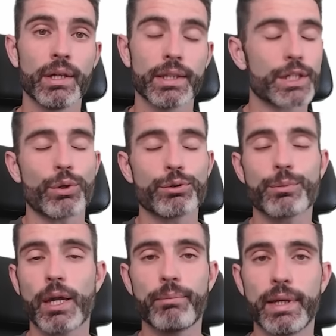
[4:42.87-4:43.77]
That is always
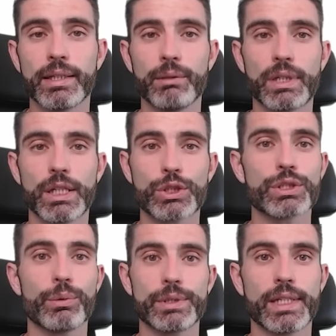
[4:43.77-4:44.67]
my main limitation, it's
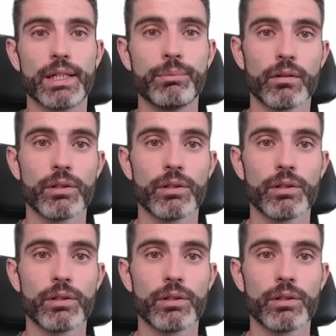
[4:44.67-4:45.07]
always time.